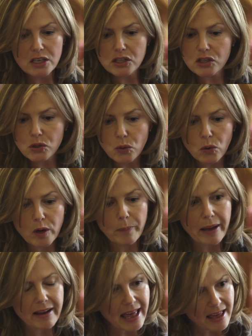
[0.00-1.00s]
to talk
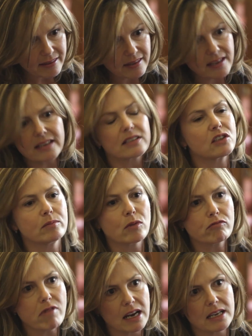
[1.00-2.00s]
about ethics and
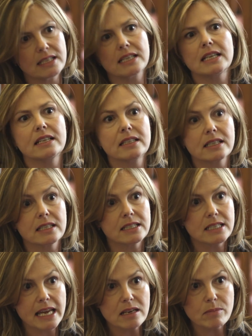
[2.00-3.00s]
morality and
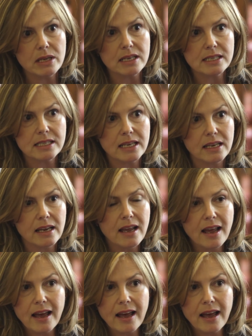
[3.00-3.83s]
sustainability